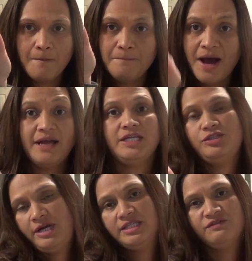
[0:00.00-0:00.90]
body
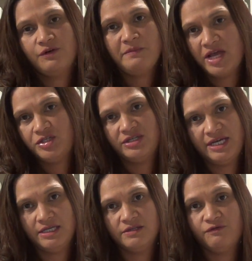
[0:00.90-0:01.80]
transformation
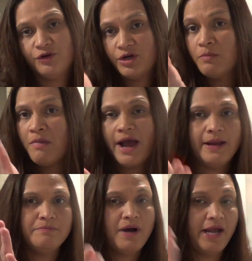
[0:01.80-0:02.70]
is for your
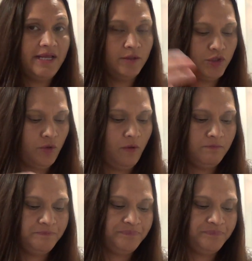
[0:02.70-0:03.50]
mind body and soul